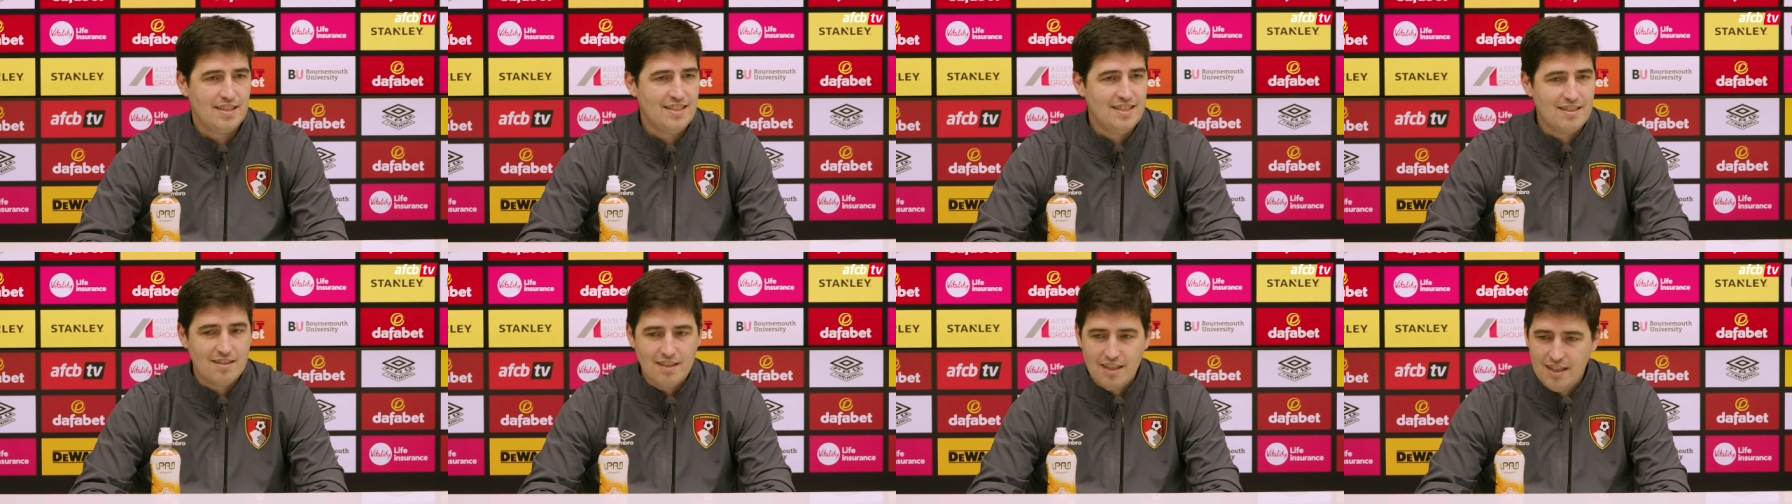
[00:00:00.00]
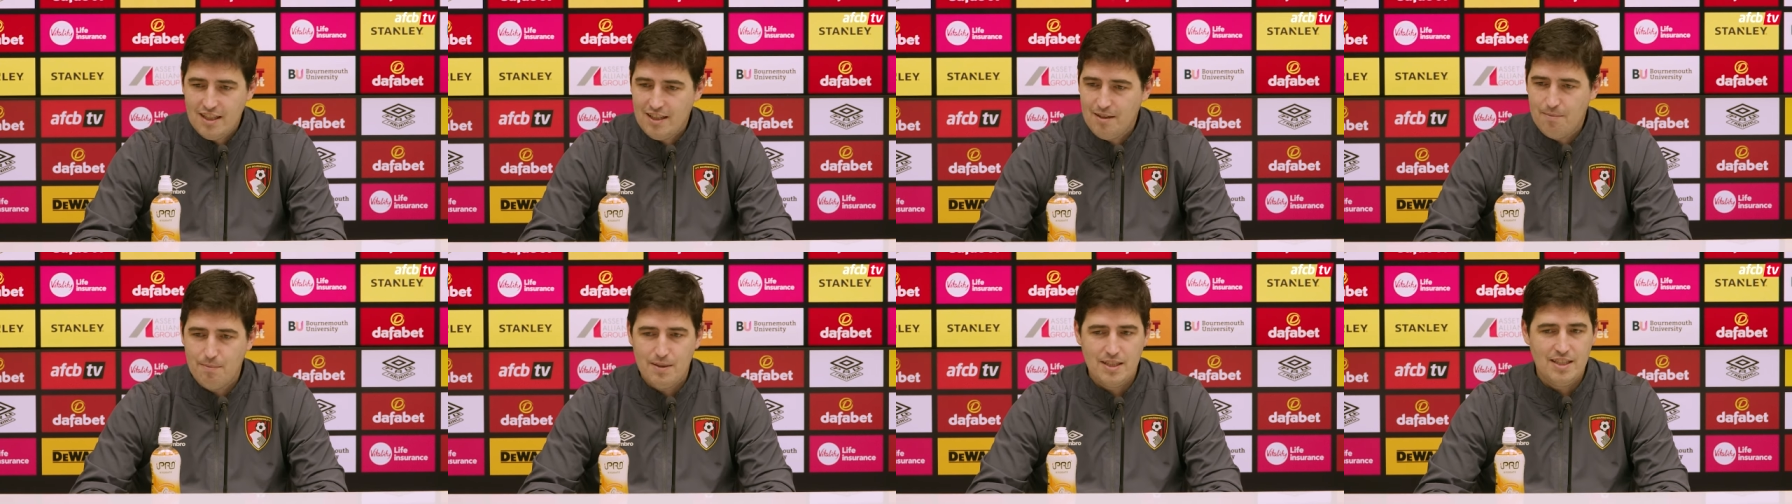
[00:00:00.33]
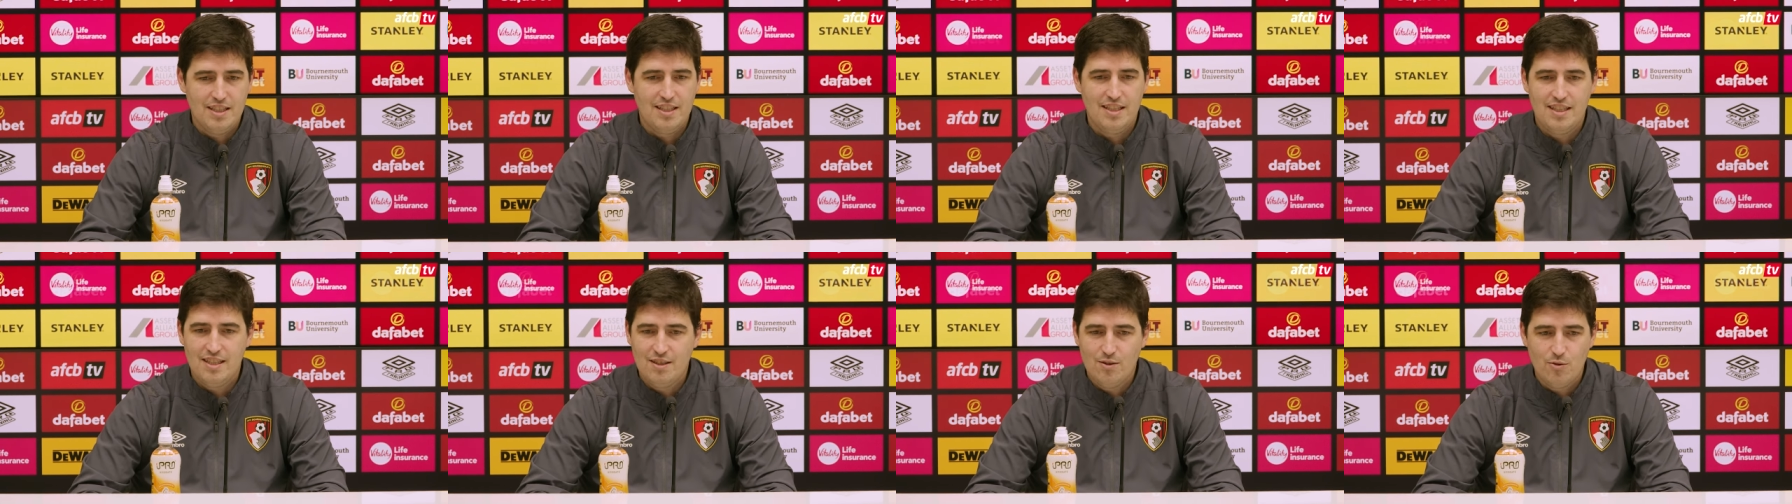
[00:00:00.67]
It's really
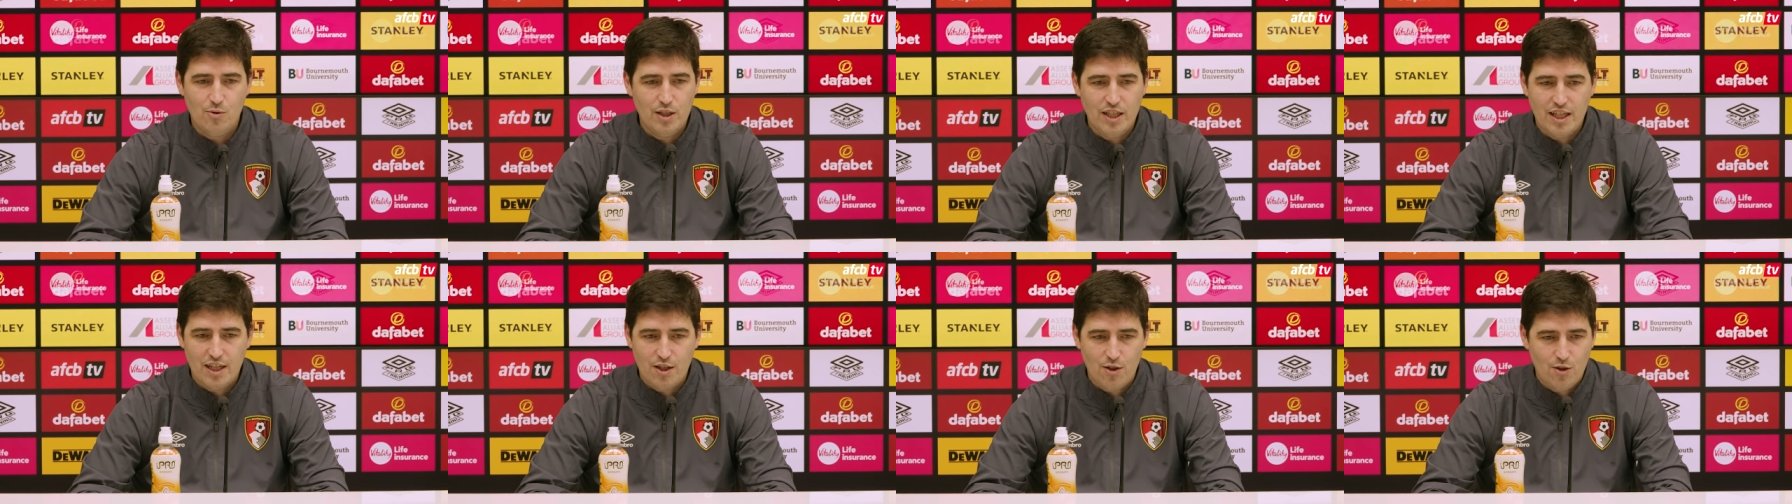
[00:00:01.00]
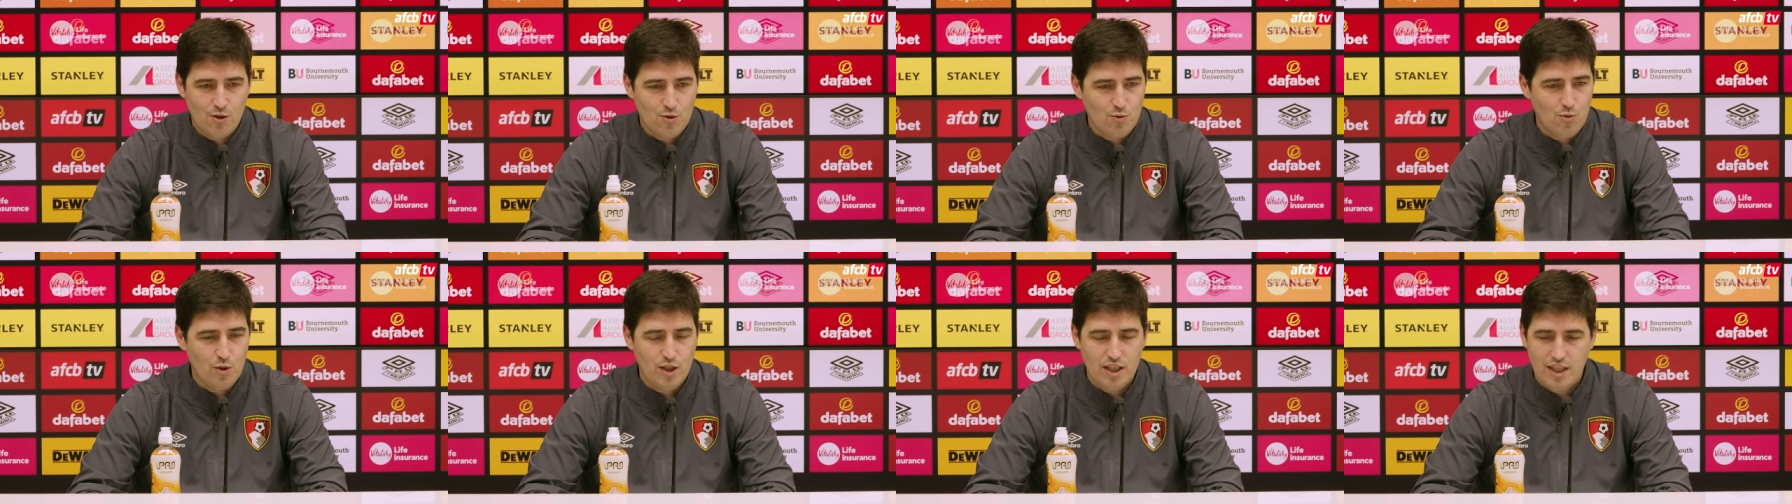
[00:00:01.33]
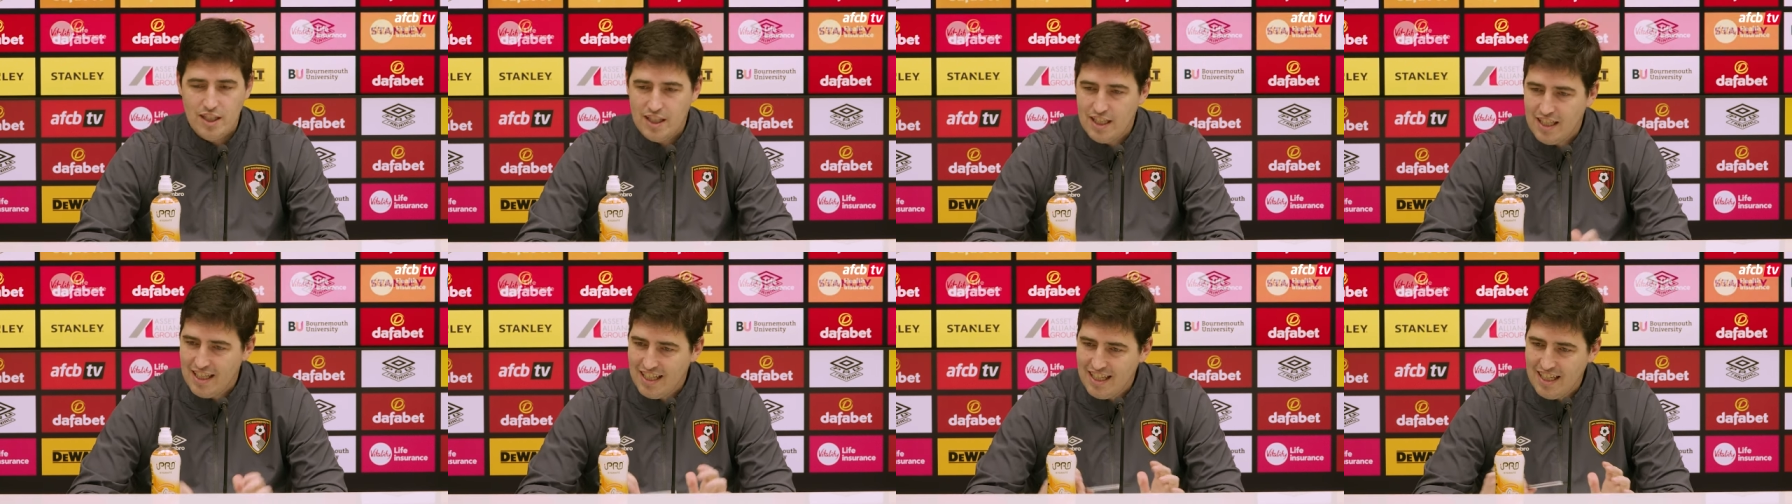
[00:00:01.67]
demanding. You know, we are not
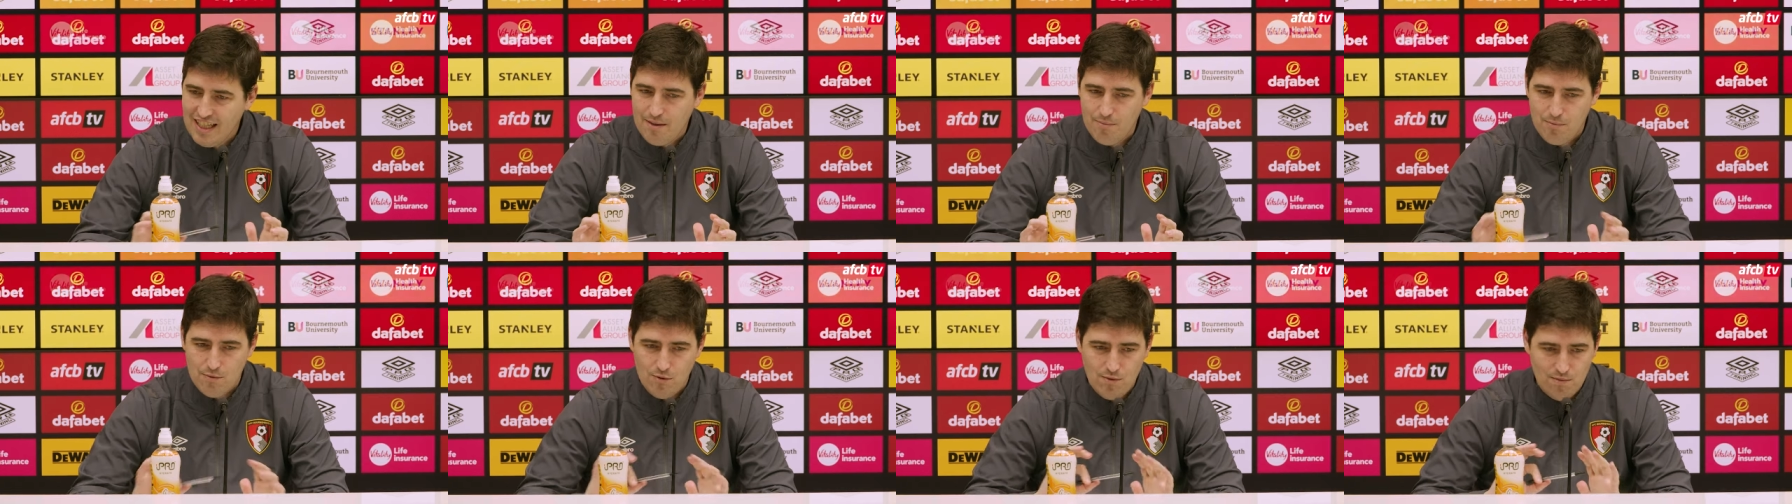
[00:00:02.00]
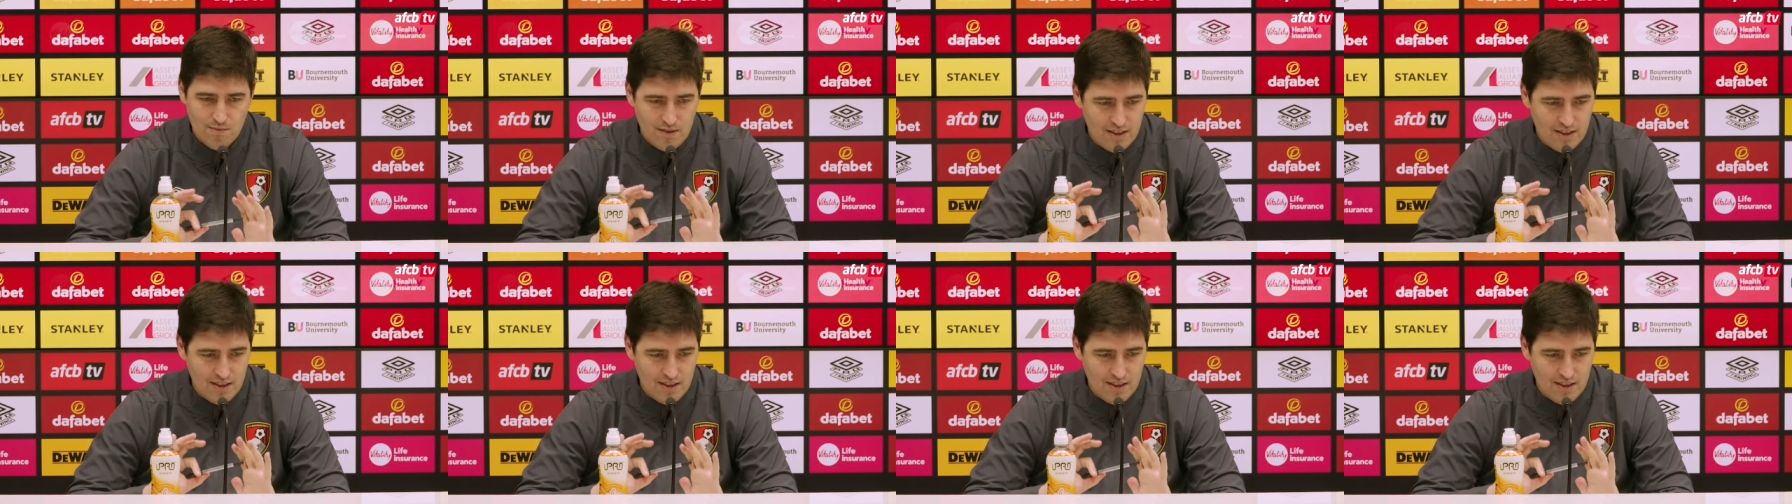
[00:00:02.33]
winning any game